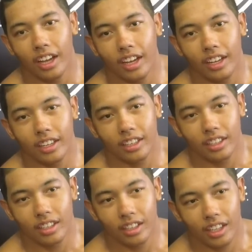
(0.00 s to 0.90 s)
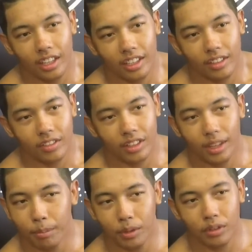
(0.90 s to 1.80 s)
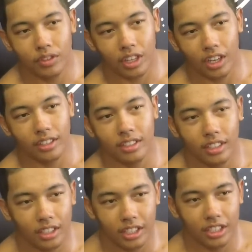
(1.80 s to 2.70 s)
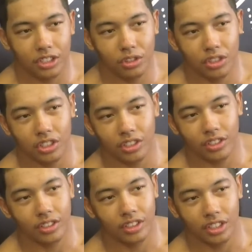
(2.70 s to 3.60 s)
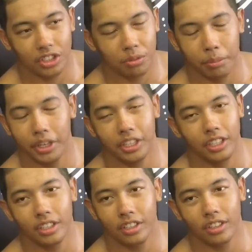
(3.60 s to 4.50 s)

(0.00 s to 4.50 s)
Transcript: and they moved constantly due to just money.